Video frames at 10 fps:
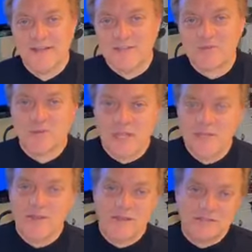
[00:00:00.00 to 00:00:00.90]
And so
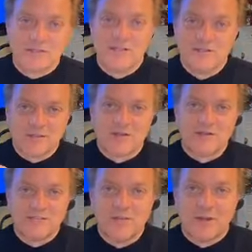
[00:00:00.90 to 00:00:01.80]
again, you start
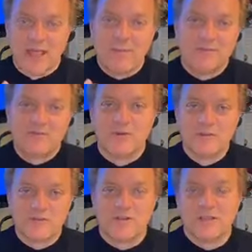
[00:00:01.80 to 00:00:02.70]
to see what happens when
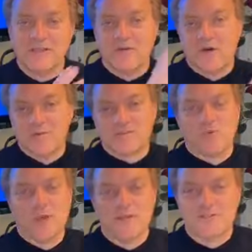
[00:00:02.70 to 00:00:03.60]
you start to give all this
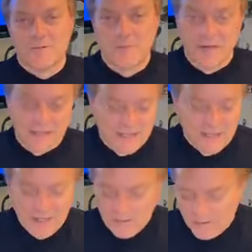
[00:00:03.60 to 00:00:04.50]
away to somebody.
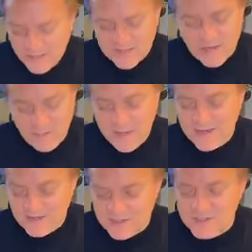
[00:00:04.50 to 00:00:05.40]
When they start
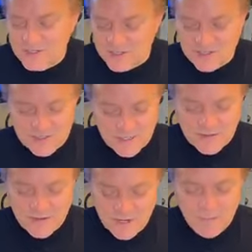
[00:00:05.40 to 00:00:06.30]
making decisions,
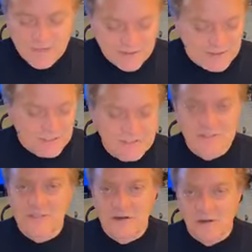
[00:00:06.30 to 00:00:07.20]
they're going to make
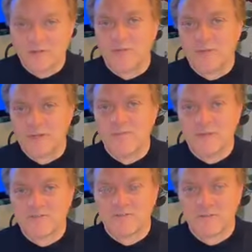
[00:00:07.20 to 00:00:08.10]
decisions that are ultimately
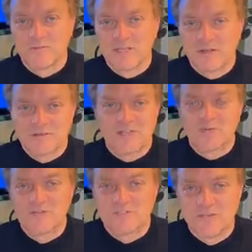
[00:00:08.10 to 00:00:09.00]
best for themselves.
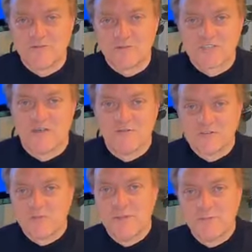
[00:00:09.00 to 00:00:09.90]
That's what sinful,
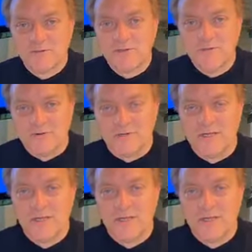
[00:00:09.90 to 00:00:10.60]
selfish people do.